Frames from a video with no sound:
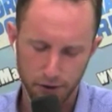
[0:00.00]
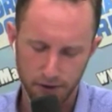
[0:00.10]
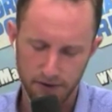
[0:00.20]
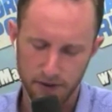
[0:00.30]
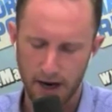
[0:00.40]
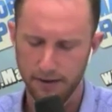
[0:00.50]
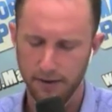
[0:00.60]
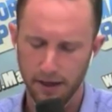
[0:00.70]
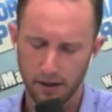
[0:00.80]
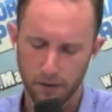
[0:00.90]
this
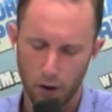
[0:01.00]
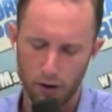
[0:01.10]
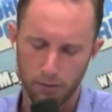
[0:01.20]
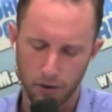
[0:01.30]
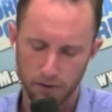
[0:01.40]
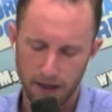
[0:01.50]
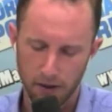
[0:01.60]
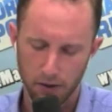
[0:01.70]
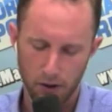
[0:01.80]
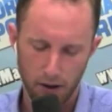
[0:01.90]
cocktail of hormones,
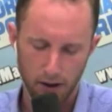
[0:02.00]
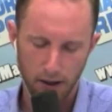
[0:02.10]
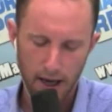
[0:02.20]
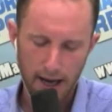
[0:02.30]
alcohol,